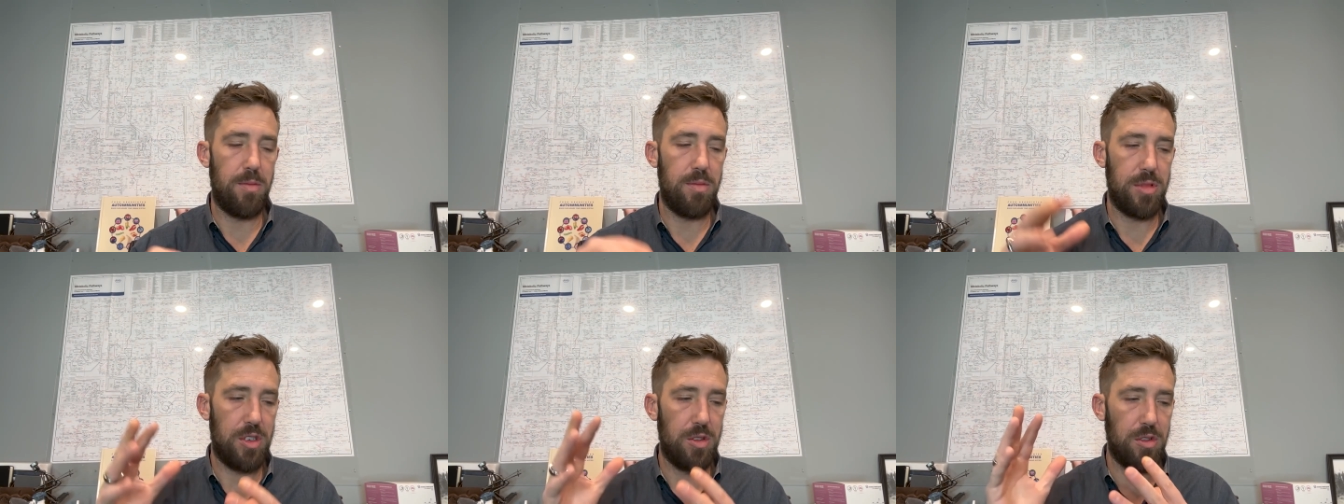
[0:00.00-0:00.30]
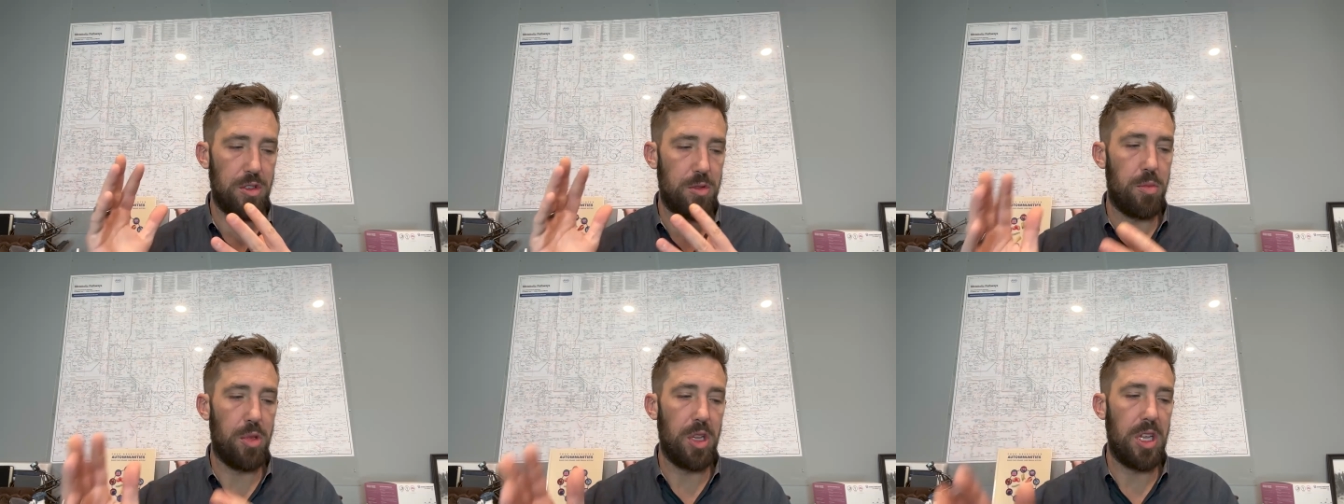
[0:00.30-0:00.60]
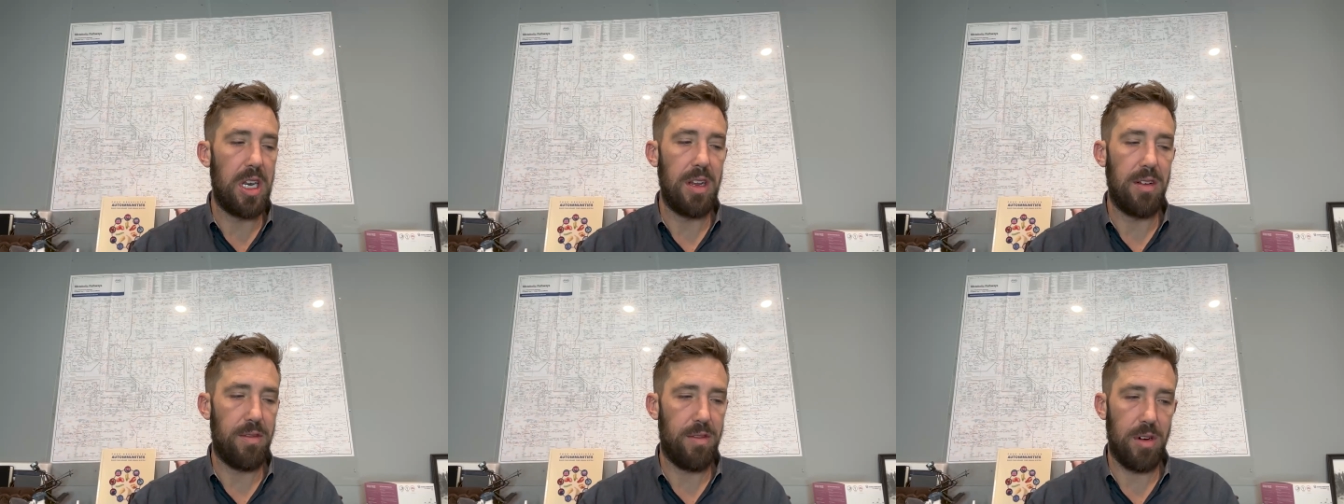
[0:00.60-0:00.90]
she was
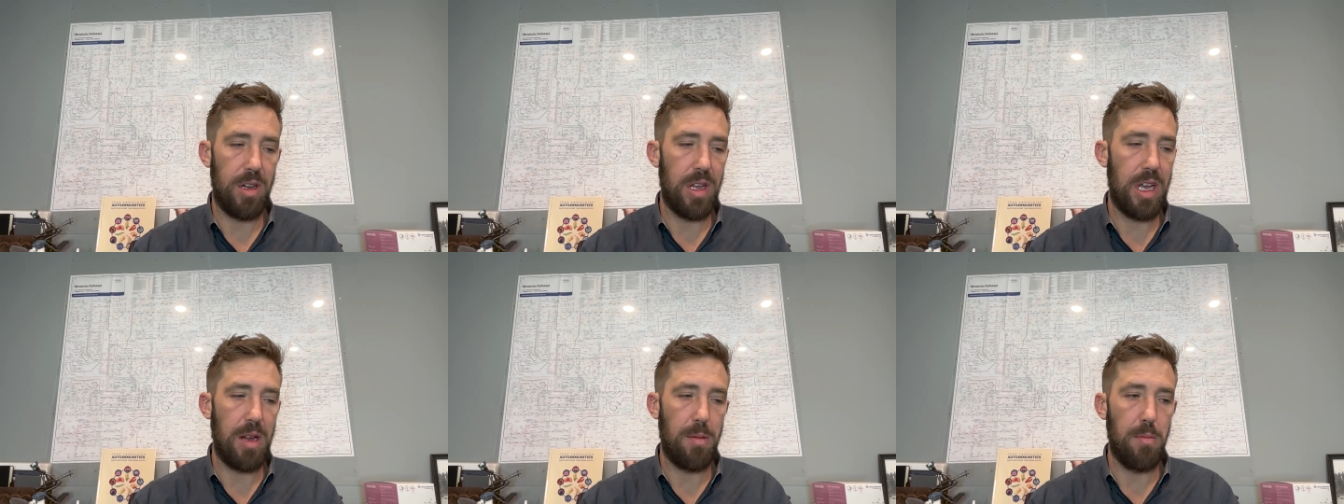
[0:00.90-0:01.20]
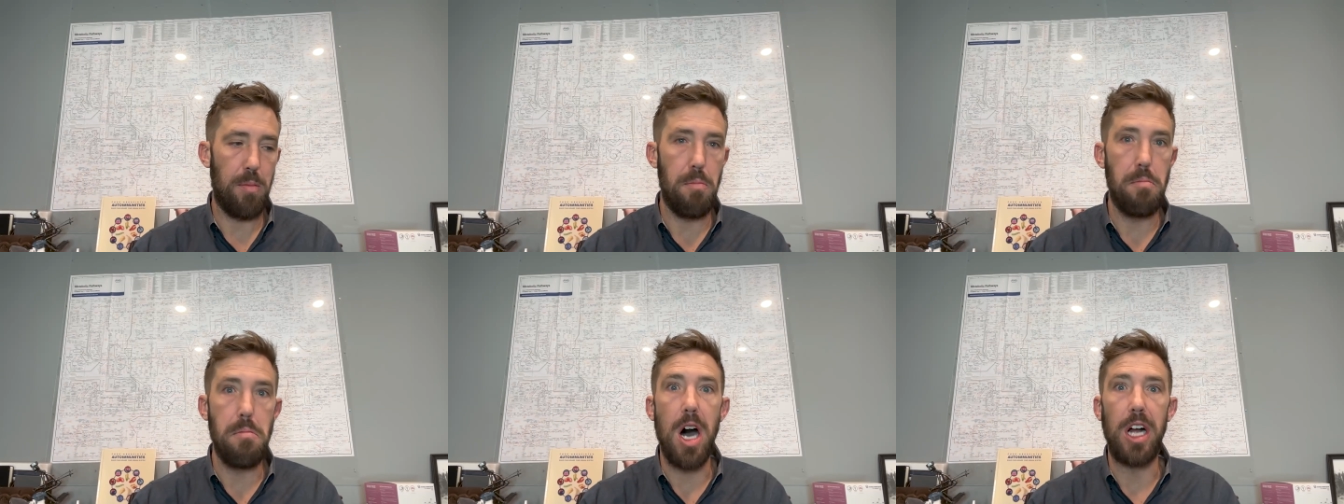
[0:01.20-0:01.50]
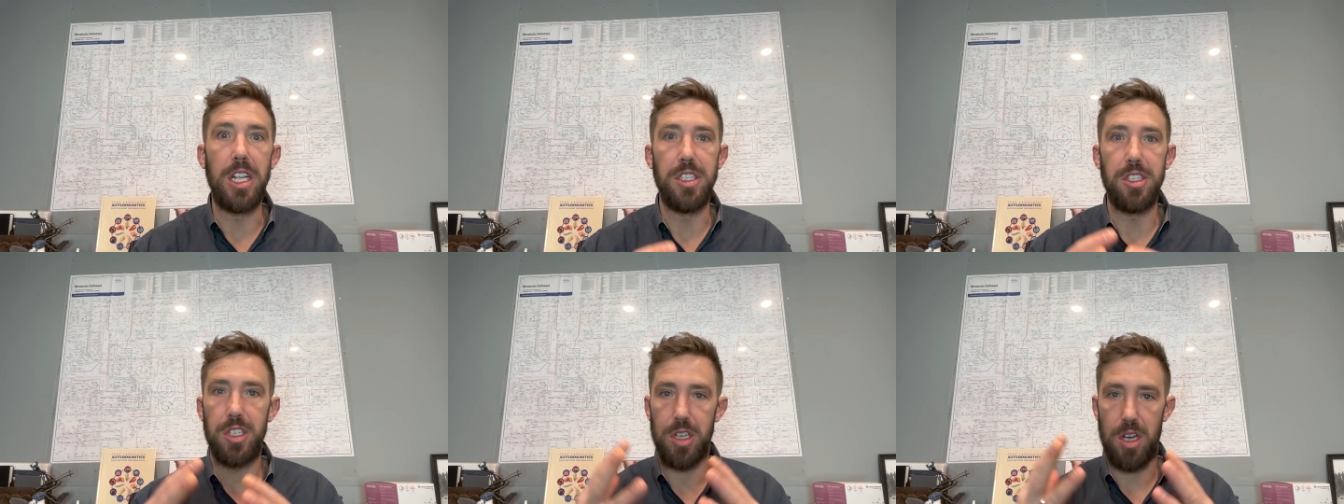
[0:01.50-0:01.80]
bleeding for like
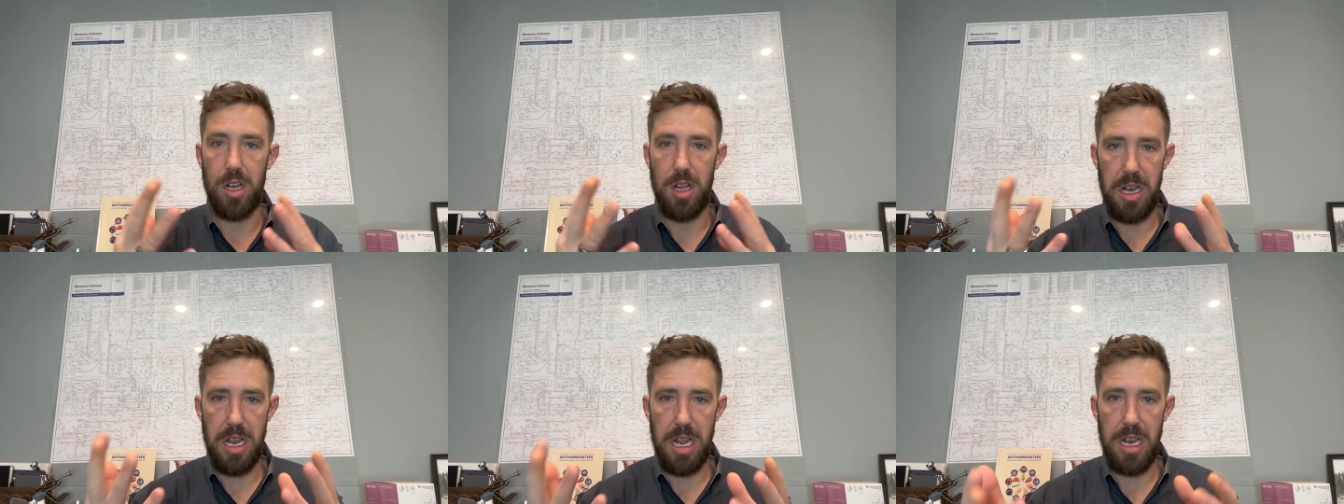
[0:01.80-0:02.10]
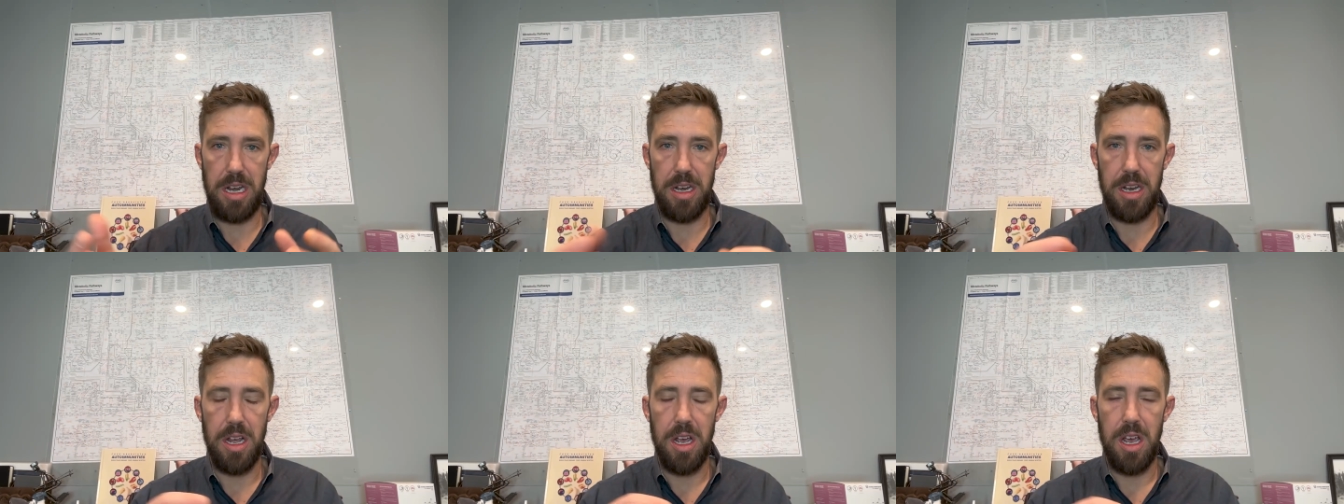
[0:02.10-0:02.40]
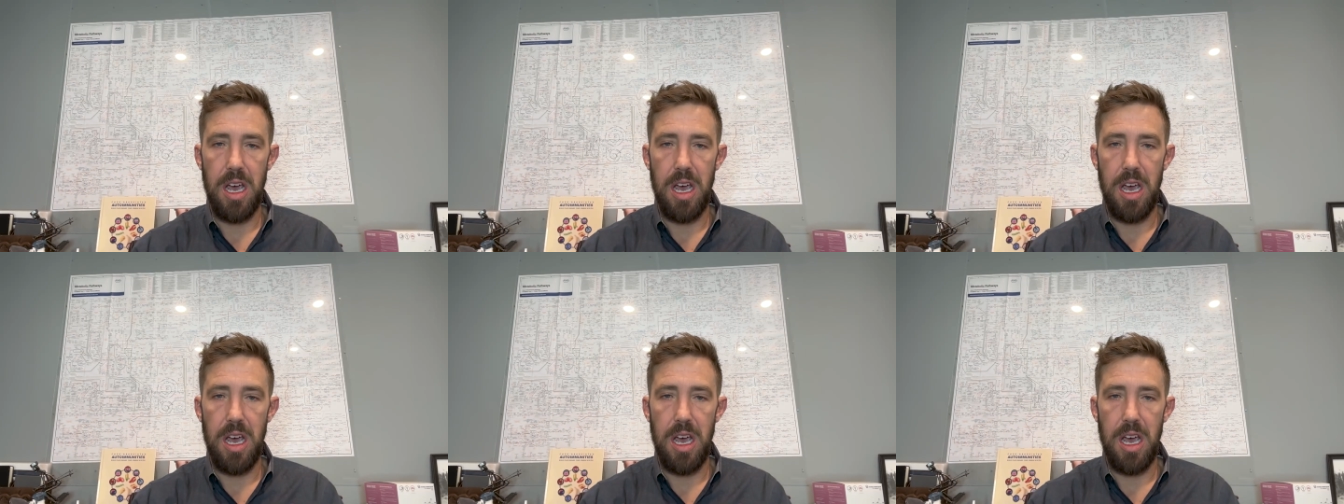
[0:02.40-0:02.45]
months on end.